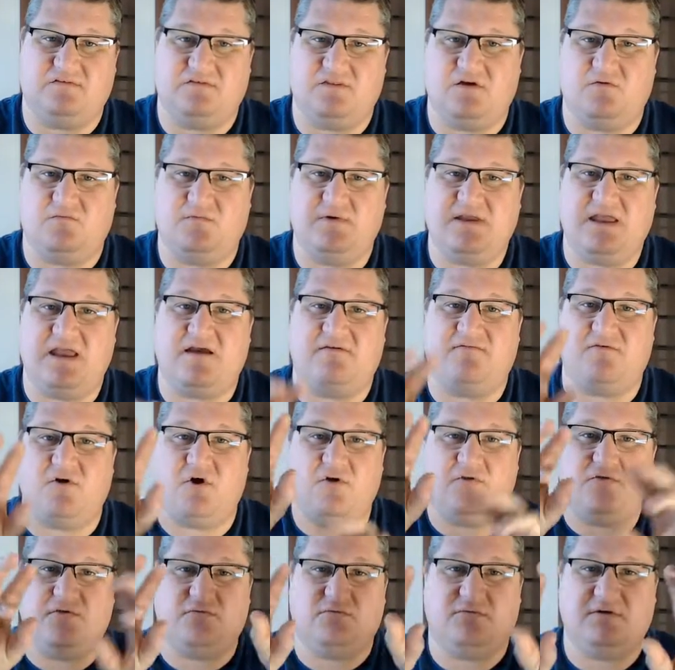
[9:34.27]
that we have
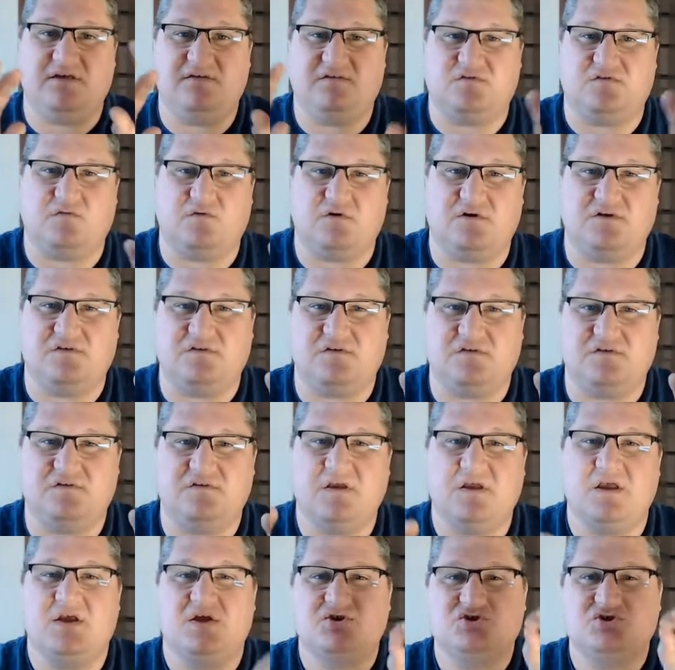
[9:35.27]
all the resources,